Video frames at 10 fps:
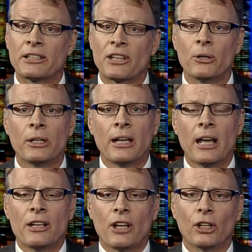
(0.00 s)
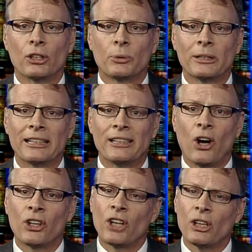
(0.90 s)
So, no, look, really,
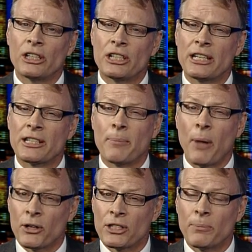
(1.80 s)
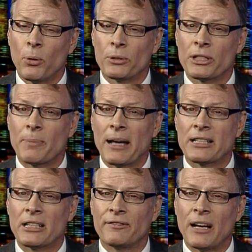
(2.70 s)
oncology is the most important space
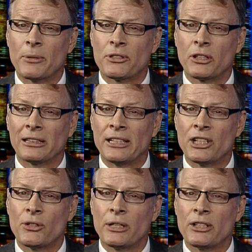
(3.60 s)
in the pharmaceutical industry mm.